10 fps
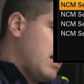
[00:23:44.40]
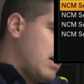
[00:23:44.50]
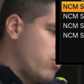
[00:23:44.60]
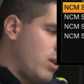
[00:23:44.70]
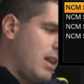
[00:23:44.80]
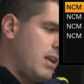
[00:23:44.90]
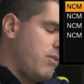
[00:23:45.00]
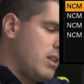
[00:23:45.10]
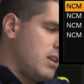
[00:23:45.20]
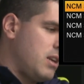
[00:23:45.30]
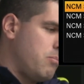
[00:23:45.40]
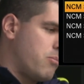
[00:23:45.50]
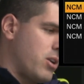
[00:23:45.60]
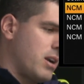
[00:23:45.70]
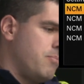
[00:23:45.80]
I will leave it in
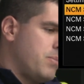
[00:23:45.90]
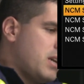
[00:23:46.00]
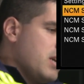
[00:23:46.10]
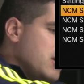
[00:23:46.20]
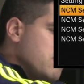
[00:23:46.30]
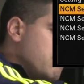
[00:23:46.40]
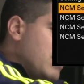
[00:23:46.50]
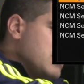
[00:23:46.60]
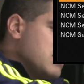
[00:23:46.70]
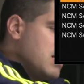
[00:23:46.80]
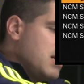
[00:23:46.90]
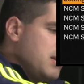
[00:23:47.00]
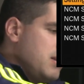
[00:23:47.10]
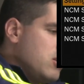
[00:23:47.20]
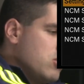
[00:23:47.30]
Prague. But
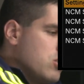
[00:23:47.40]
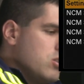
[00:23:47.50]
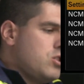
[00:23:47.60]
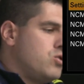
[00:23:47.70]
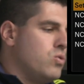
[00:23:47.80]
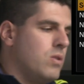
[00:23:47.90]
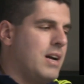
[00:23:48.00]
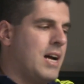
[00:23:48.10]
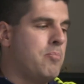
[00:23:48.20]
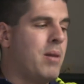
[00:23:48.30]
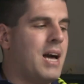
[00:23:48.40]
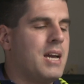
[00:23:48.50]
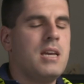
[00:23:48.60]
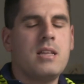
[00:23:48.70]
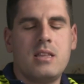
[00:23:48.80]
I'm not going to
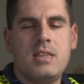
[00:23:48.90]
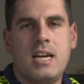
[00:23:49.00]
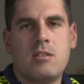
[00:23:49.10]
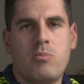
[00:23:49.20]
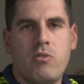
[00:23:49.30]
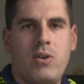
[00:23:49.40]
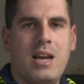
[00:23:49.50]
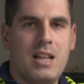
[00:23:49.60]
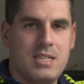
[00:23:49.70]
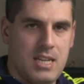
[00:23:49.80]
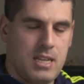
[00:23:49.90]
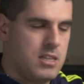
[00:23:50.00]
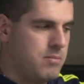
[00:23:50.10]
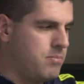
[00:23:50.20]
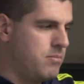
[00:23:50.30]
apply that profile
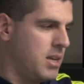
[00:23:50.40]
yet,